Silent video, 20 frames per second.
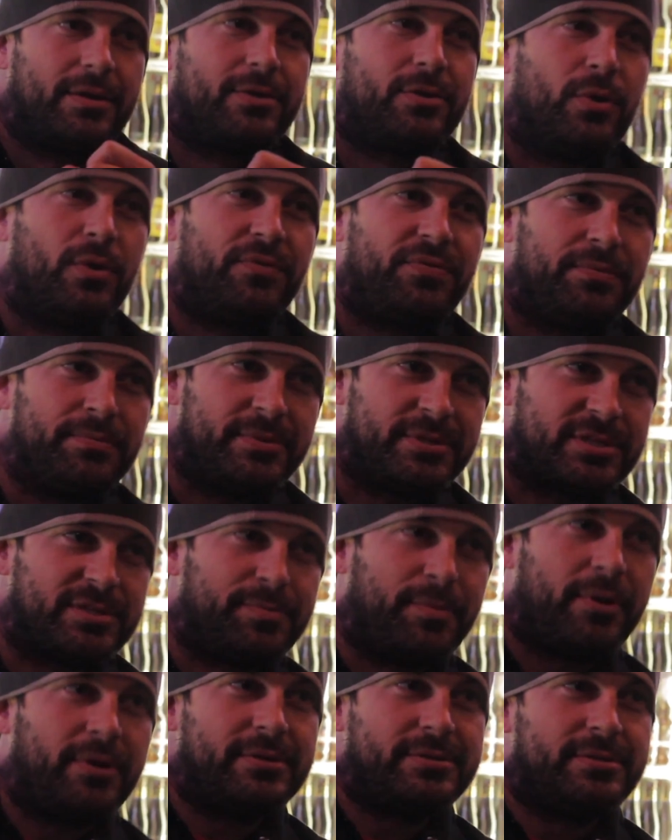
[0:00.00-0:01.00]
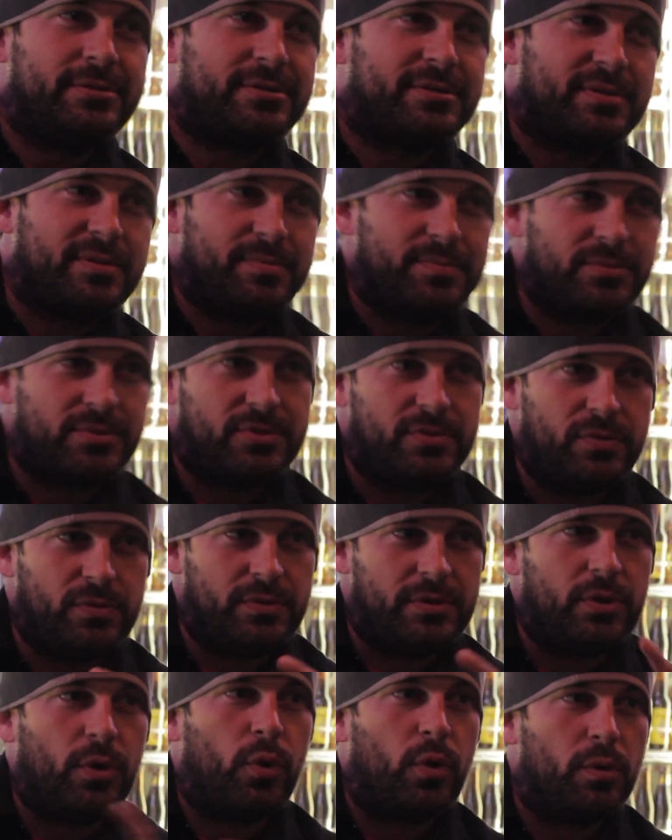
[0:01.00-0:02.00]
Going from the small system to
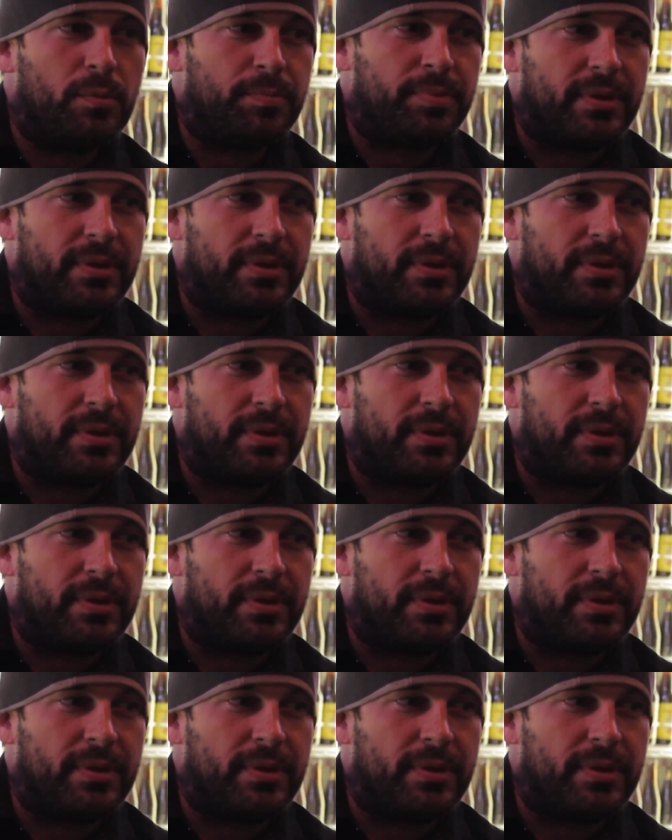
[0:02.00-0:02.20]
the old